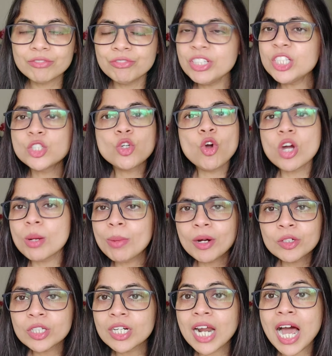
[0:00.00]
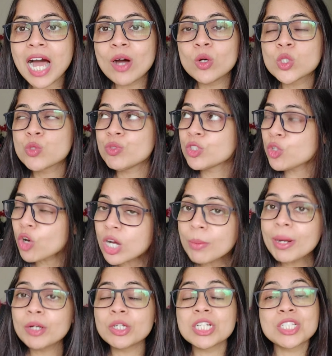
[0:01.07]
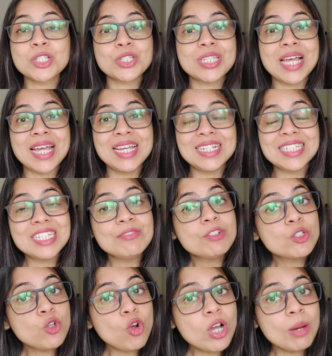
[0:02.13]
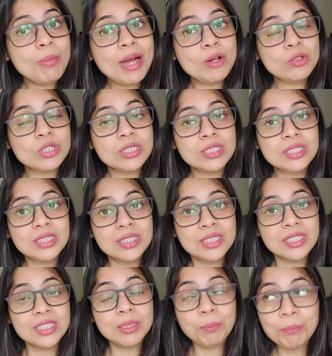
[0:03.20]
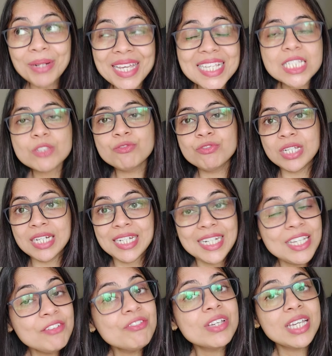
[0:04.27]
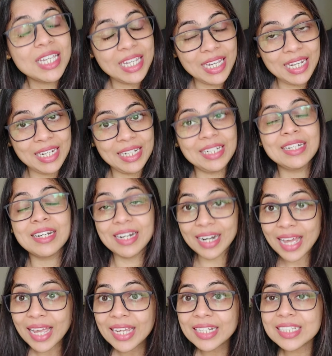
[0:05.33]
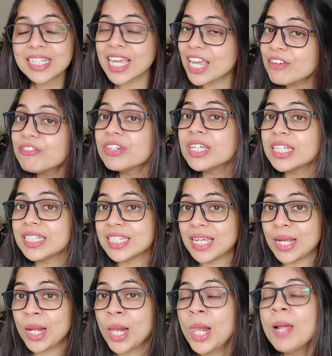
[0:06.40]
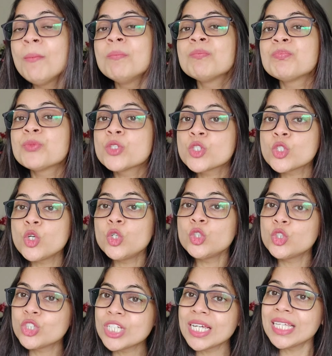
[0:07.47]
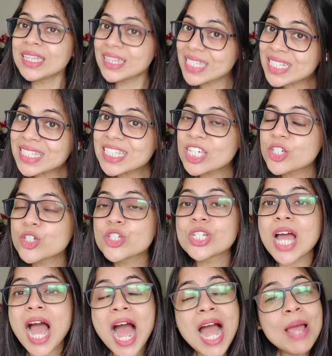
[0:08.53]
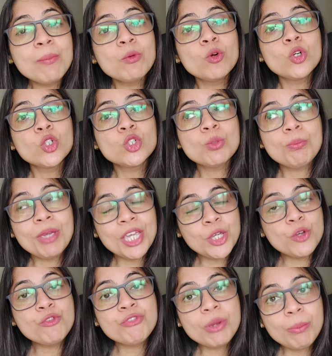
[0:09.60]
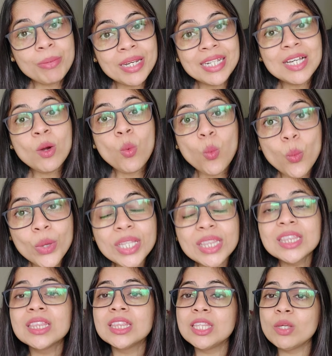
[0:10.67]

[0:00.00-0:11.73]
we talk about our house, we talk about our society, we talk about the place we live in, right? Every day. So today in this session, I am going to make you familiar with